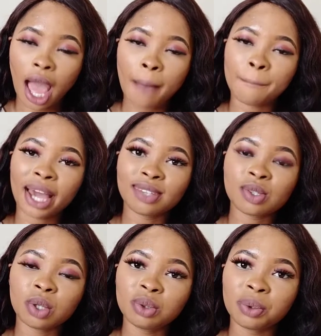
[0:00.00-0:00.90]
and by
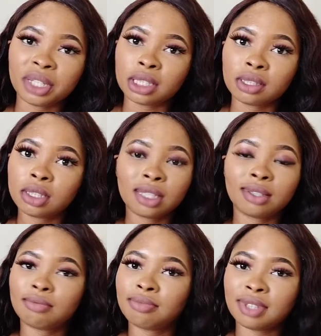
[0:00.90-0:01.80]
so doing,
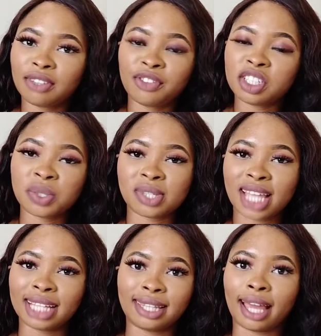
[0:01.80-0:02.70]
the fishes will
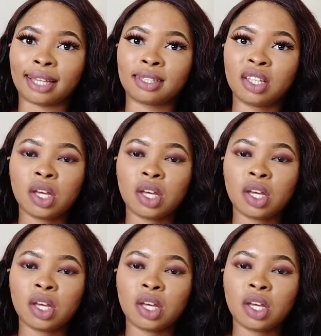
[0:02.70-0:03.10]
start dying.